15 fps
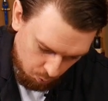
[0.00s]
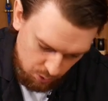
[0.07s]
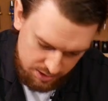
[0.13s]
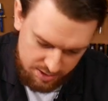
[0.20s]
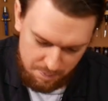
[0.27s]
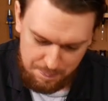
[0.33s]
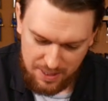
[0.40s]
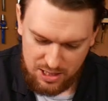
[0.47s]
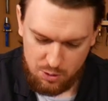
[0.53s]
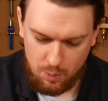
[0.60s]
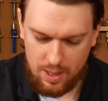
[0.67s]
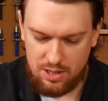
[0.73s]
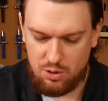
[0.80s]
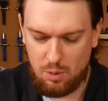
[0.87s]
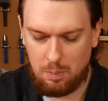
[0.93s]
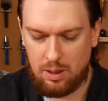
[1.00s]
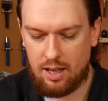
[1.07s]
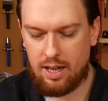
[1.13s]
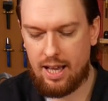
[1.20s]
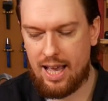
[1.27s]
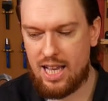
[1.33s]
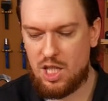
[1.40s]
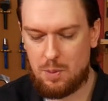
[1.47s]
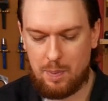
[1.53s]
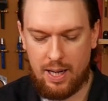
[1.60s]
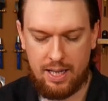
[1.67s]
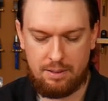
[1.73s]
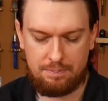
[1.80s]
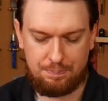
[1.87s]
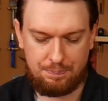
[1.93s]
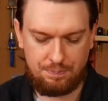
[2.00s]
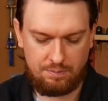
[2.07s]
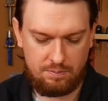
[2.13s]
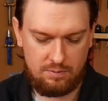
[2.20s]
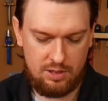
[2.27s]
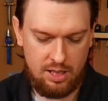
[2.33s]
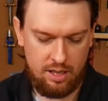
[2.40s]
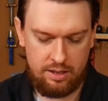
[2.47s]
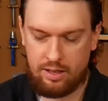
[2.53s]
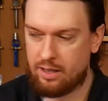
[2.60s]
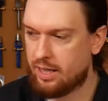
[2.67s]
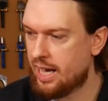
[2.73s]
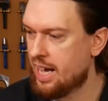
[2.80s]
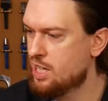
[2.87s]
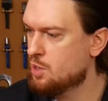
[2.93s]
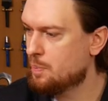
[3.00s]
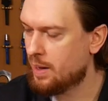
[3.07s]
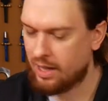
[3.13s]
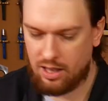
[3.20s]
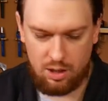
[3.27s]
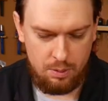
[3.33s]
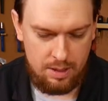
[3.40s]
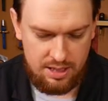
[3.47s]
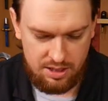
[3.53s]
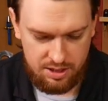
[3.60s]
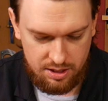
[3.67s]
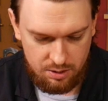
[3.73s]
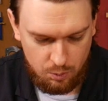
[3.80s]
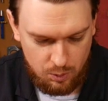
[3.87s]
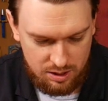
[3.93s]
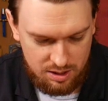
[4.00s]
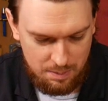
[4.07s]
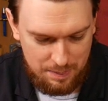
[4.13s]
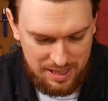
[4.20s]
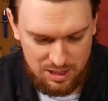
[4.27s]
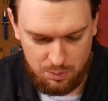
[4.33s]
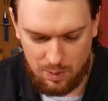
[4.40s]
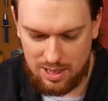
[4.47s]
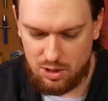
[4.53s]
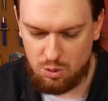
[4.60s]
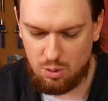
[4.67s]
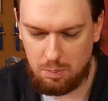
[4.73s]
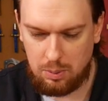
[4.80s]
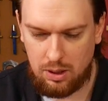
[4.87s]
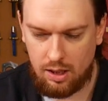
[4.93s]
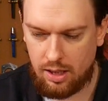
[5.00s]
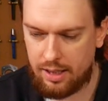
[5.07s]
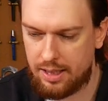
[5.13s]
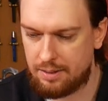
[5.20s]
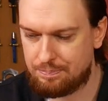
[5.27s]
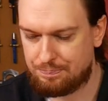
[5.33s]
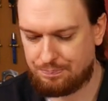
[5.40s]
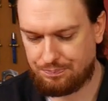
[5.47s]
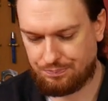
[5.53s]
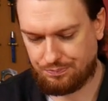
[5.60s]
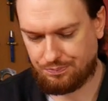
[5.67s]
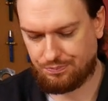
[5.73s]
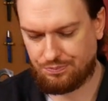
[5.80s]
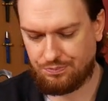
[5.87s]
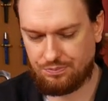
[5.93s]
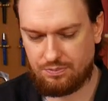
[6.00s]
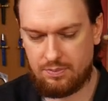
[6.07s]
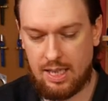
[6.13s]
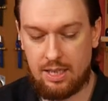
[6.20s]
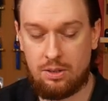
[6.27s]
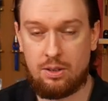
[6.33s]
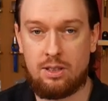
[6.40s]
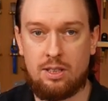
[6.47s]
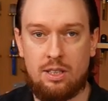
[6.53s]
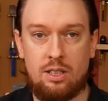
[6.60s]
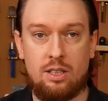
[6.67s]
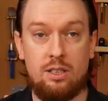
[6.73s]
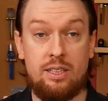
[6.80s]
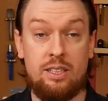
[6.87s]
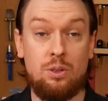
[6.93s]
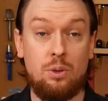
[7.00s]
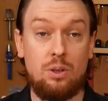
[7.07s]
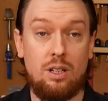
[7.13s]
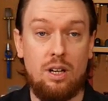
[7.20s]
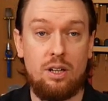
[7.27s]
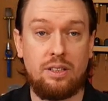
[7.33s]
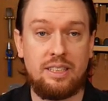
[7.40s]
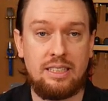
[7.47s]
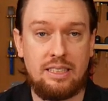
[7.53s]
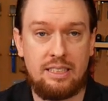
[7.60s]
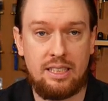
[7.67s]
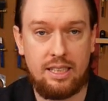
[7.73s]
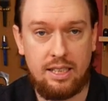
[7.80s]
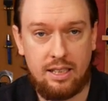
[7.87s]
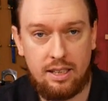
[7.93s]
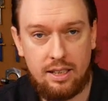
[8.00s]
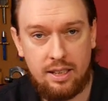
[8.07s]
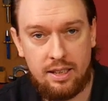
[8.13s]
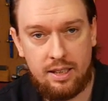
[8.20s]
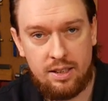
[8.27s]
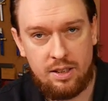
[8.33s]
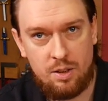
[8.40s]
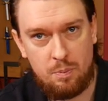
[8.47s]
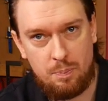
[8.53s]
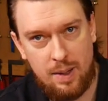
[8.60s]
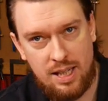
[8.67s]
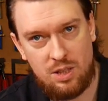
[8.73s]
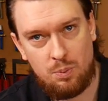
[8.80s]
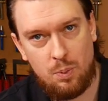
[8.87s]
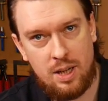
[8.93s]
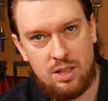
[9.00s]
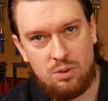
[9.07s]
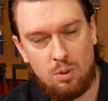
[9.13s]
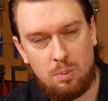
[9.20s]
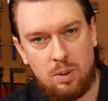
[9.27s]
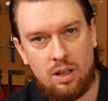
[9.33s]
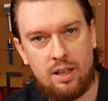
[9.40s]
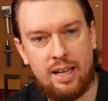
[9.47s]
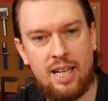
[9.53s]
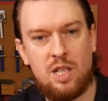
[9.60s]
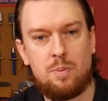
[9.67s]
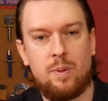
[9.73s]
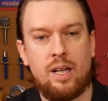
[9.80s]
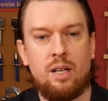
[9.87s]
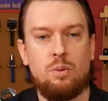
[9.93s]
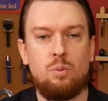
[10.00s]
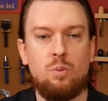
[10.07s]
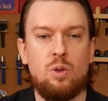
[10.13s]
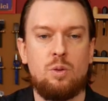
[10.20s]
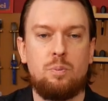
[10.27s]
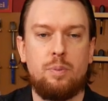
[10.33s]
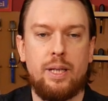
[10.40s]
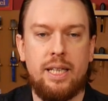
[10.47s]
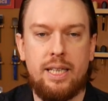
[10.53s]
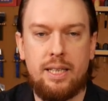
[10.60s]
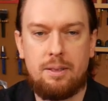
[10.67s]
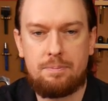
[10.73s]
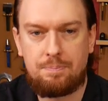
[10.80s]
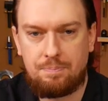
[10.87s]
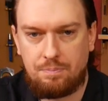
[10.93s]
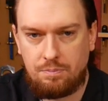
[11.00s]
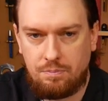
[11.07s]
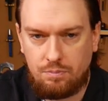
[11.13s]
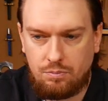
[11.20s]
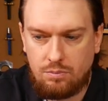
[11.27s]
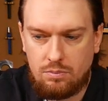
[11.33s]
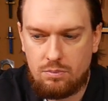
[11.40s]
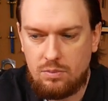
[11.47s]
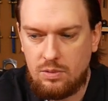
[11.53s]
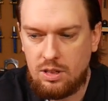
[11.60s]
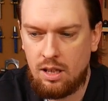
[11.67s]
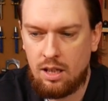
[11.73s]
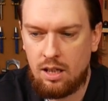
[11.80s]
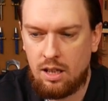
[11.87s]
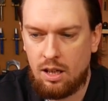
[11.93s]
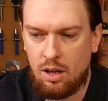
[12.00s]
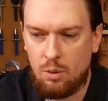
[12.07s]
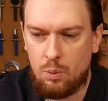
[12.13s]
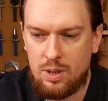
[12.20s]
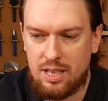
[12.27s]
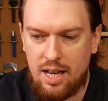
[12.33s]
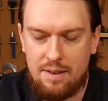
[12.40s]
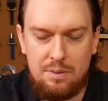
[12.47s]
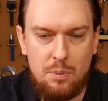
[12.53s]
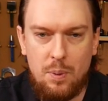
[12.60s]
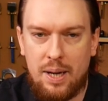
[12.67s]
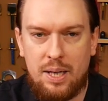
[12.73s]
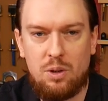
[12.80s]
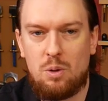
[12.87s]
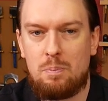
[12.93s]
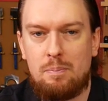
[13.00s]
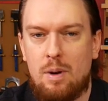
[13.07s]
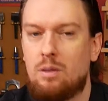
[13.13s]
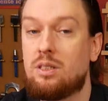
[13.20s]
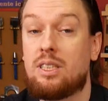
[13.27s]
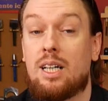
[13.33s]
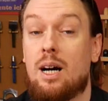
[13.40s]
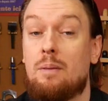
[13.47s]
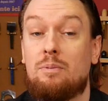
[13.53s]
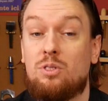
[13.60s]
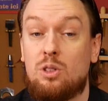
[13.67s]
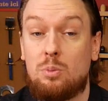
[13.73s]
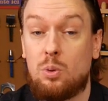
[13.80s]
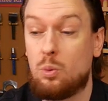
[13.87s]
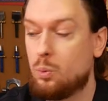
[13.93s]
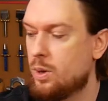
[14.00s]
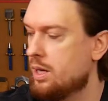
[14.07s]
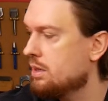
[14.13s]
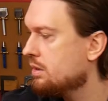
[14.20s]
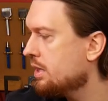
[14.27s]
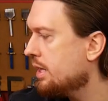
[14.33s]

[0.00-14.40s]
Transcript: What's the best way to apply edge paint? So another edge paint question. What's the best way to apply it? In all, in all honesty, the best way to apply edge paint would be uh, whichever way you're most comfortable with.